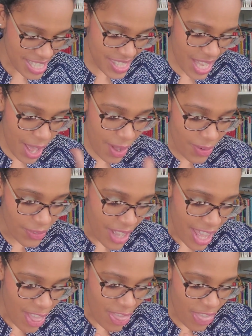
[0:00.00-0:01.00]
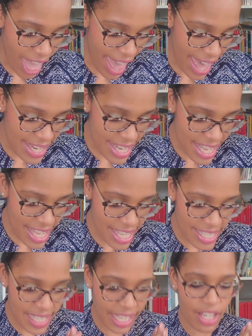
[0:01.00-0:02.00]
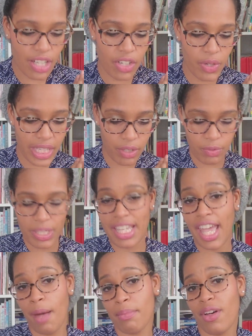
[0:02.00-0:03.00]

So that is like a quick recap